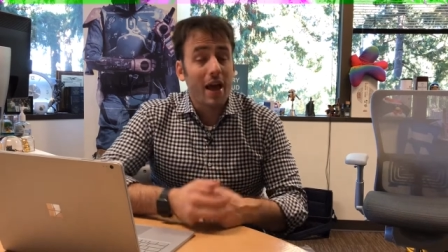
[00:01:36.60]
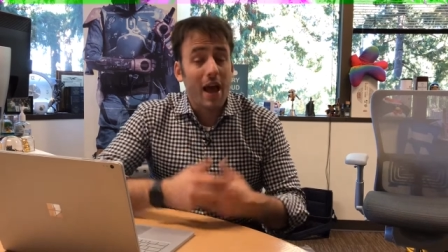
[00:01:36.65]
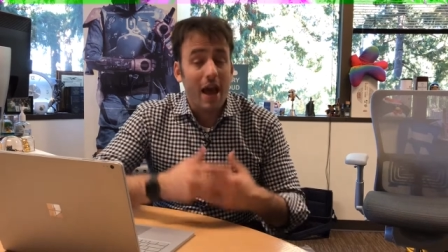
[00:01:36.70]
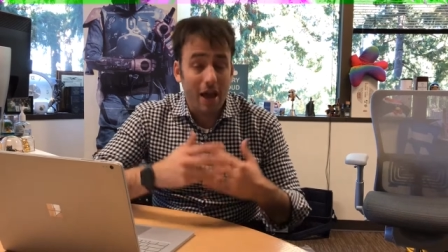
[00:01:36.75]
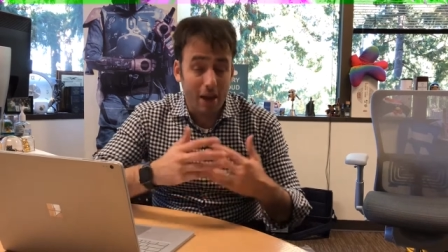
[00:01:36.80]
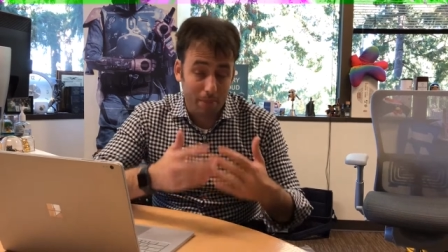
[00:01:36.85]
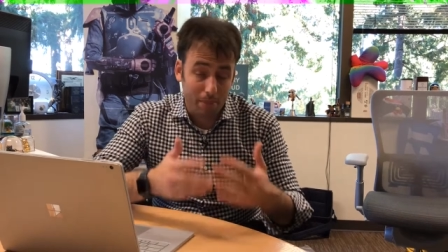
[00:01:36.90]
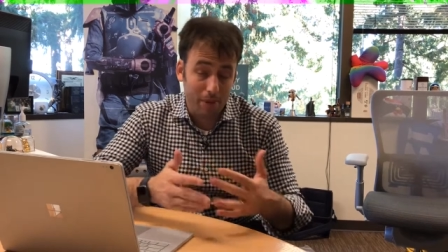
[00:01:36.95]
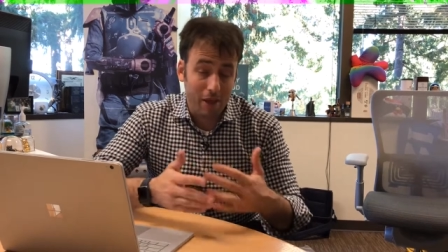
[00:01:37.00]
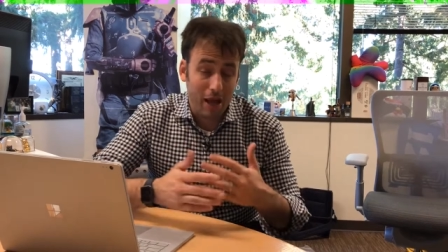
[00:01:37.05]
and
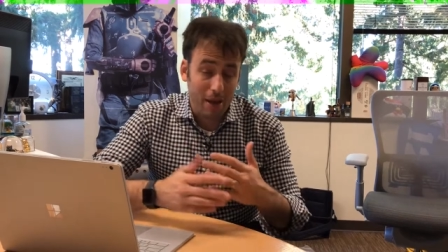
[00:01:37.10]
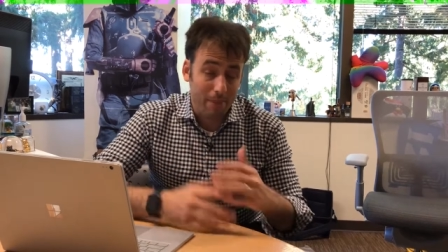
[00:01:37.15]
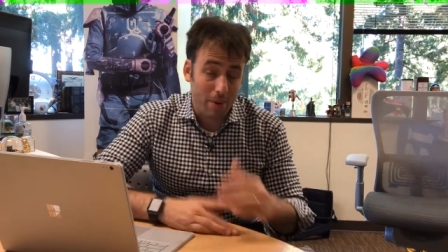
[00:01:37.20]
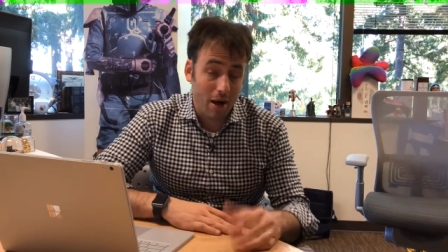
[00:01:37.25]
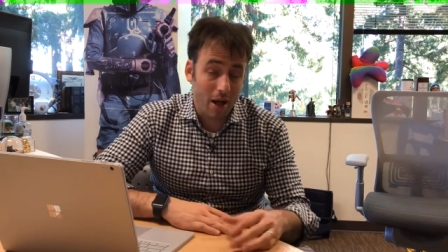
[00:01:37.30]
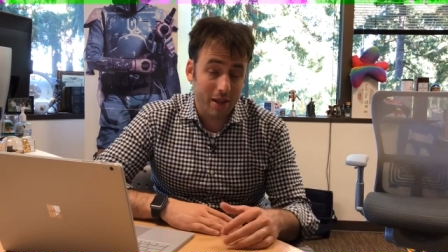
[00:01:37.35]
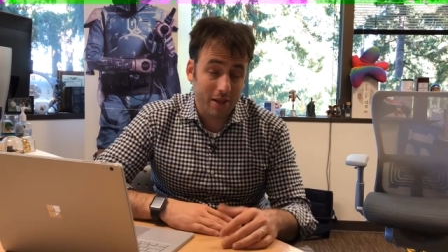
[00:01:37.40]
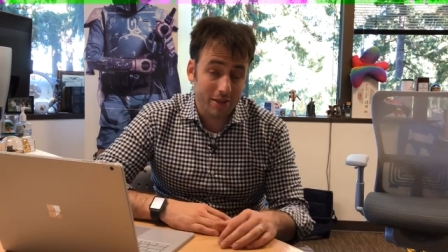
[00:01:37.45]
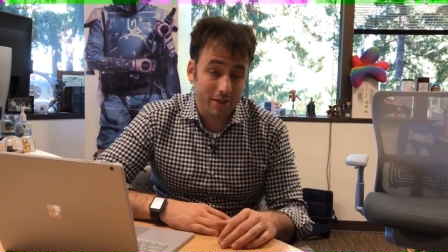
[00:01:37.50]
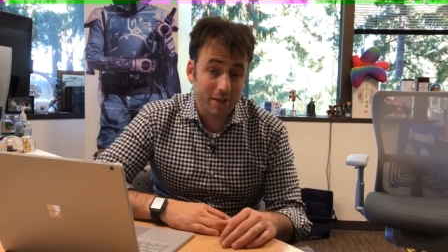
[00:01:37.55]
apply
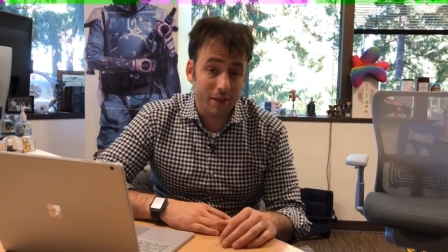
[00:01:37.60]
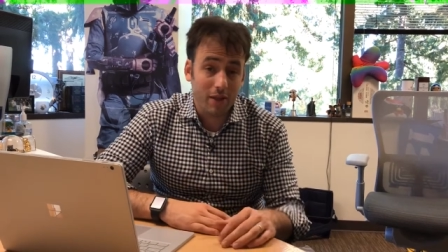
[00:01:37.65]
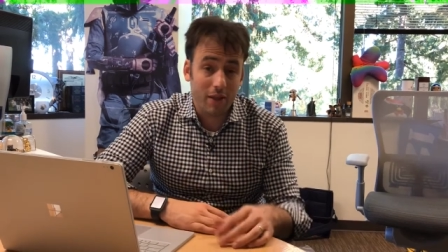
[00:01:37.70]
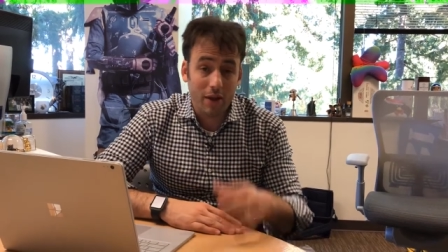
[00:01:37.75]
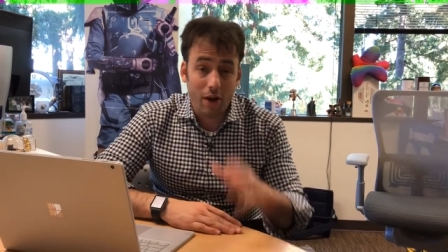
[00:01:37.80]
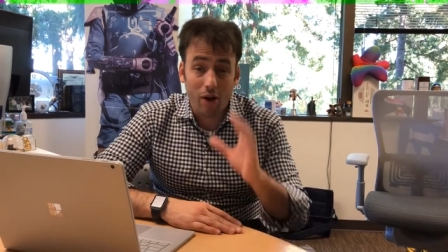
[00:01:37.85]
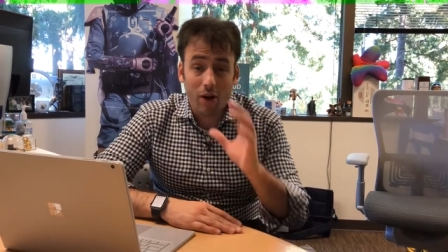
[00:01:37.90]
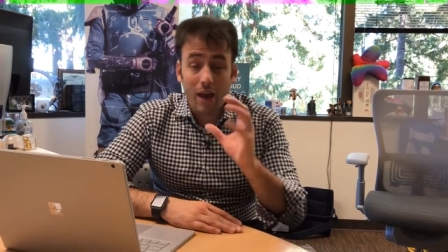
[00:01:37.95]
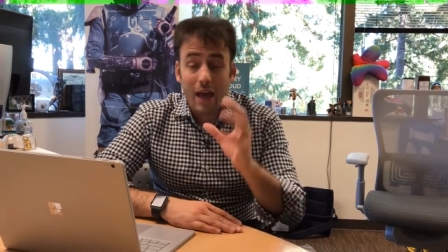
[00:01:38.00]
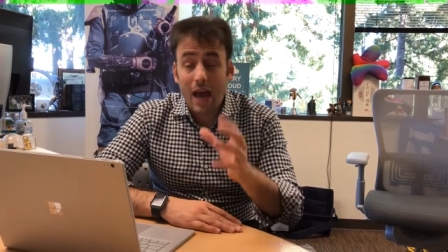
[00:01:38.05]
policy
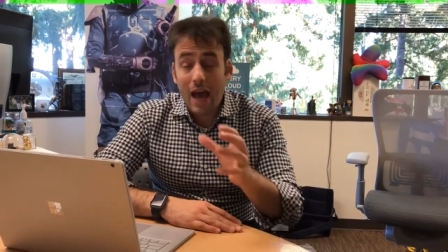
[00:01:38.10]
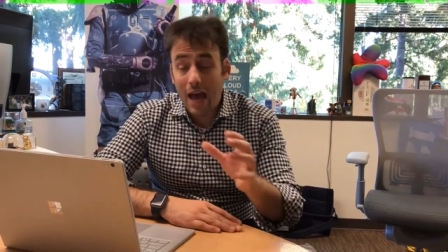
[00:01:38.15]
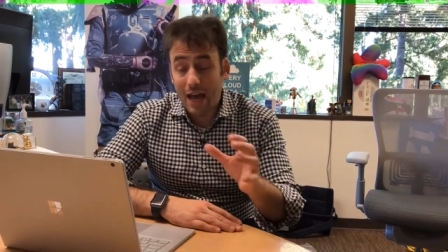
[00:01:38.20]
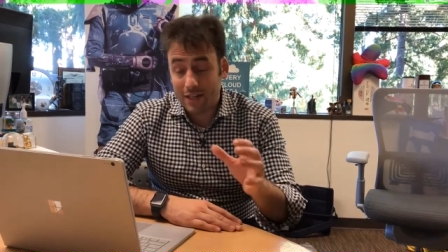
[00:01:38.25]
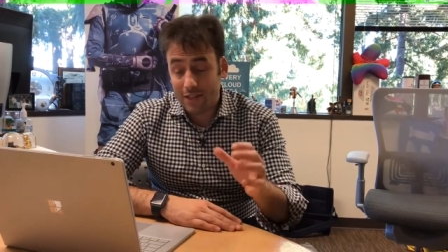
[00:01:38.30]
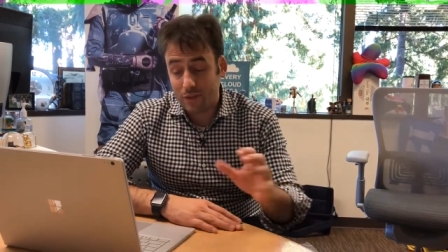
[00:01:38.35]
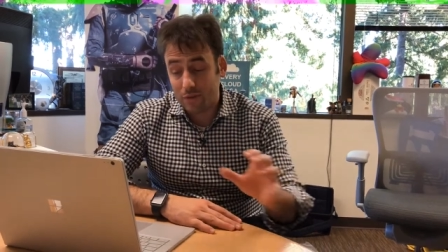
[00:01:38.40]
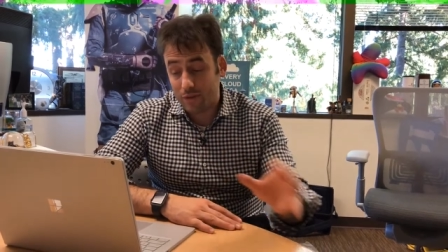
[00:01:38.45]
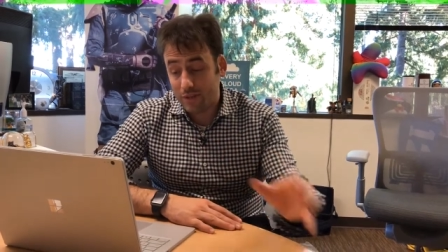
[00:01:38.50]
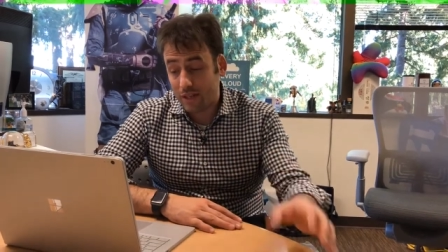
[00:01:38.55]
there
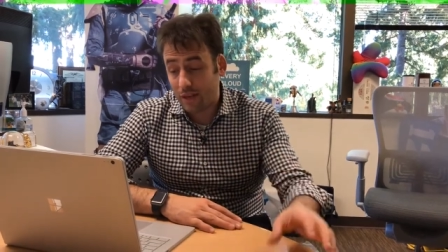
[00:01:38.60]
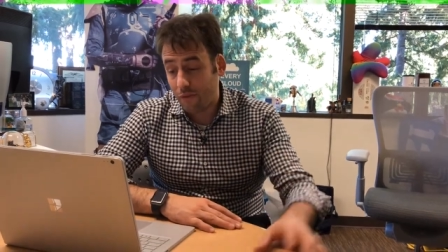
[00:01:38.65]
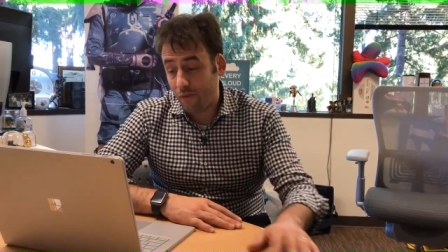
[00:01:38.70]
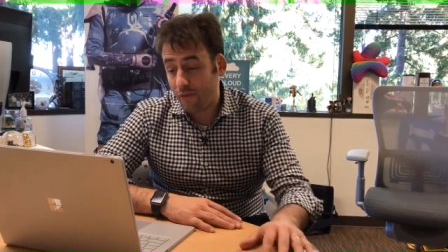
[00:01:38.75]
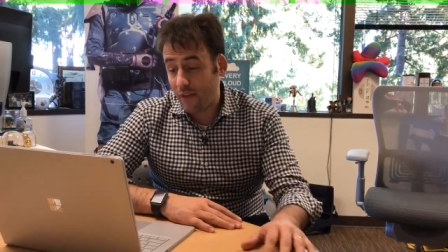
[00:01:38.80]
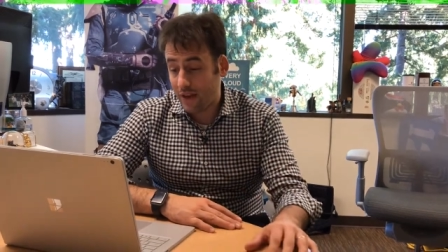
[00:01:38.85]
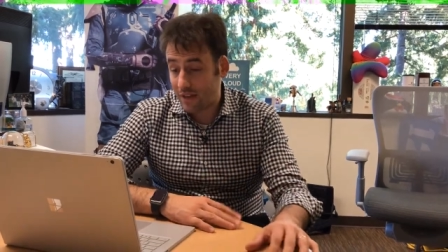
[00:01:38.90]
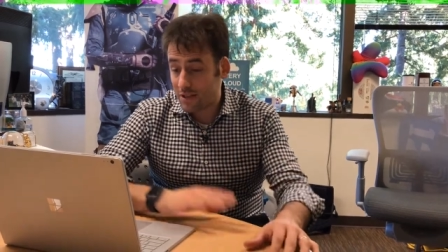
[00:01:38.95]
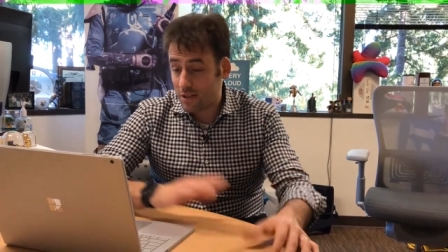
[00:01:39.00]
as you see fit.